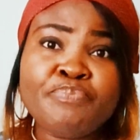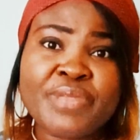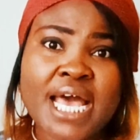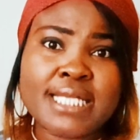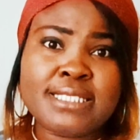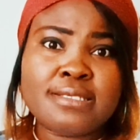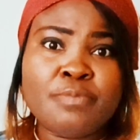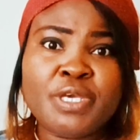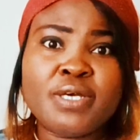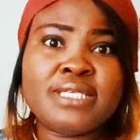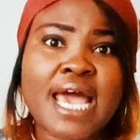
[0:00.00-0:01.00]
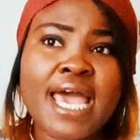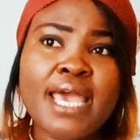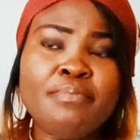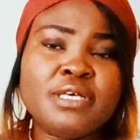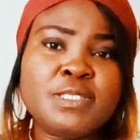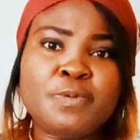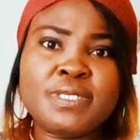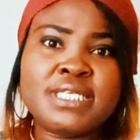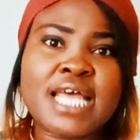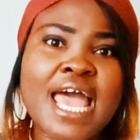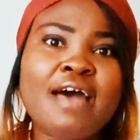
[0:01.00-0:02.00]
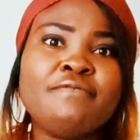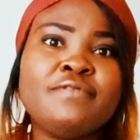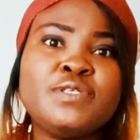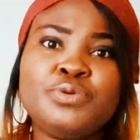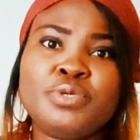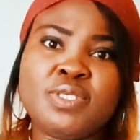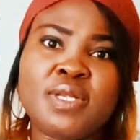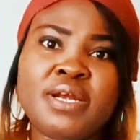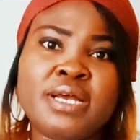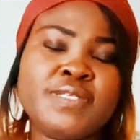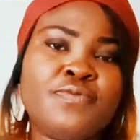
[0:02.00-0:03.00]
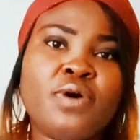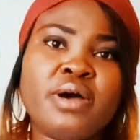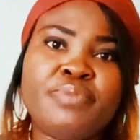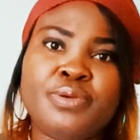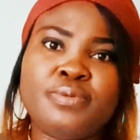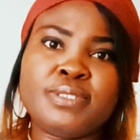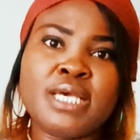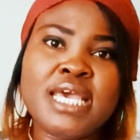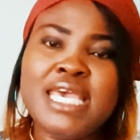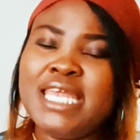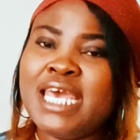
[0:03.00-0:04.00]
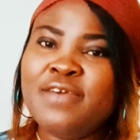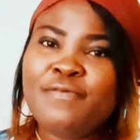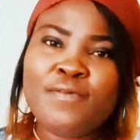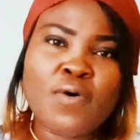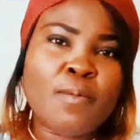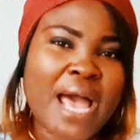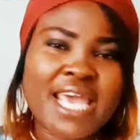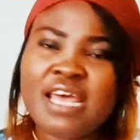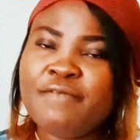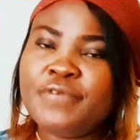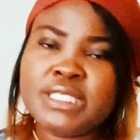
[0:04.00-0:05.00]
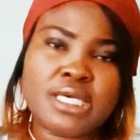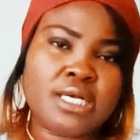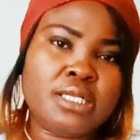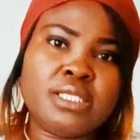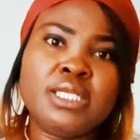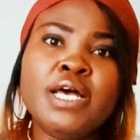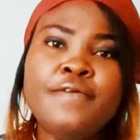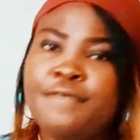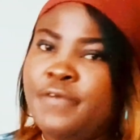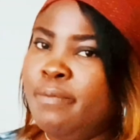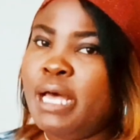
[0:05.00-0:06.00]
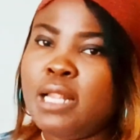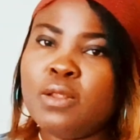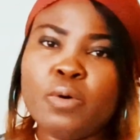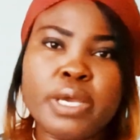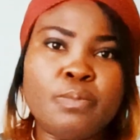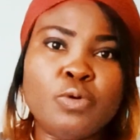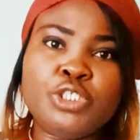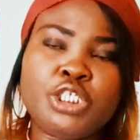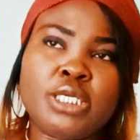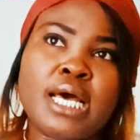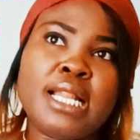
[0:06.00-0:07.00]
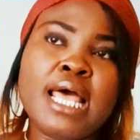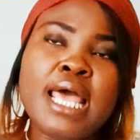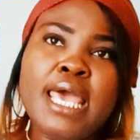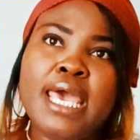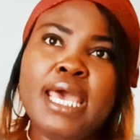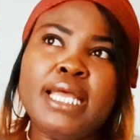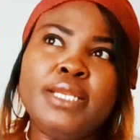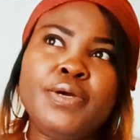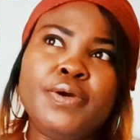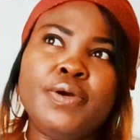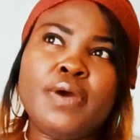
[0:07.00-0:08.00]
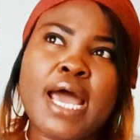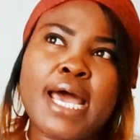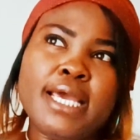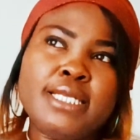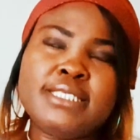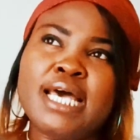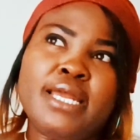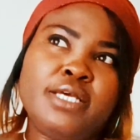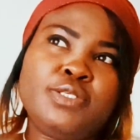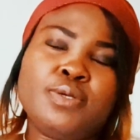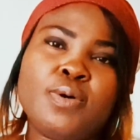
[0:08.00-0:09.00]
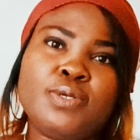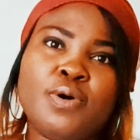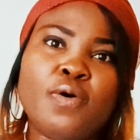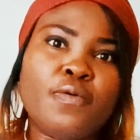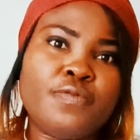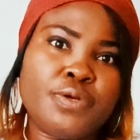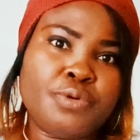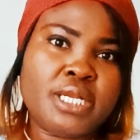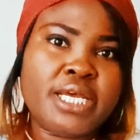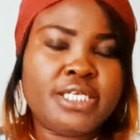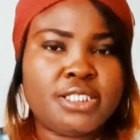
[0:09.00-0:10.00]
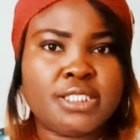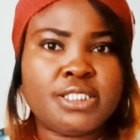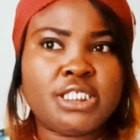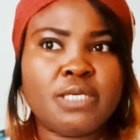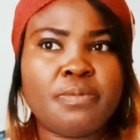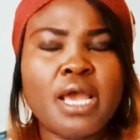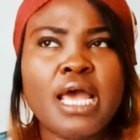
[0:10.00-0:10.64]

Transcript: that, because I am this person, I have zero tolerance for abuse in any form, either physical, verbal, or emotional. And uh, I decided to cut off the relationship.